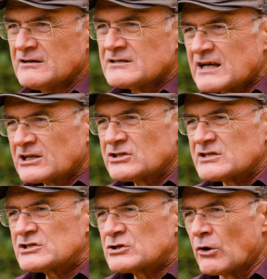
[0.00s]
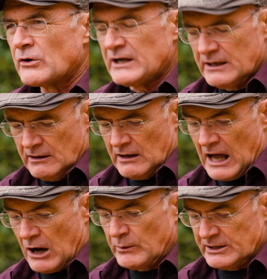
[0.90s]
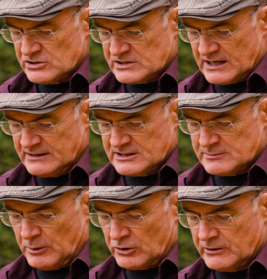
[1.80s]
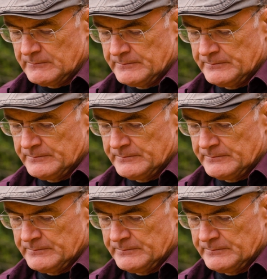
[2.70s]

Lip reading: such a story, how we understand this book.